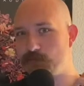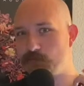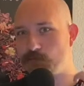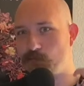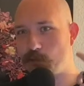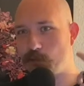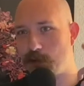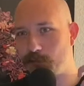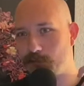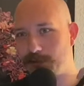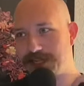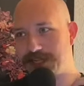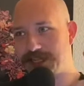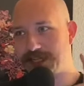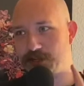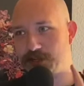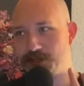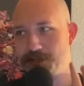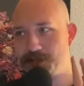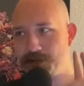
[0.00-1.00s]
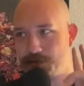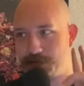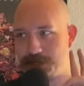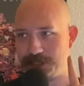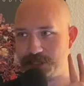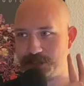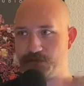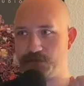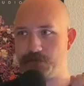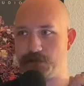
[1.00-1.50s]
what we can
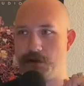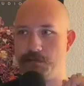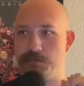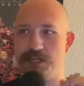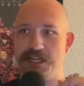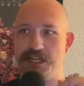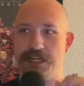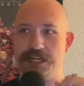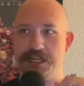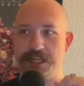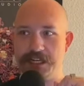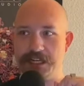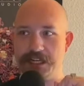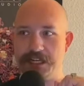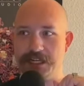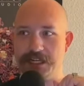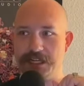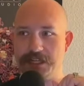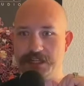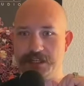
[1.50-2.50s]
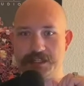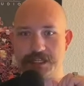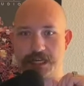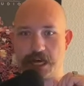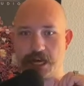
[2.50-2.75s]
notice from it is,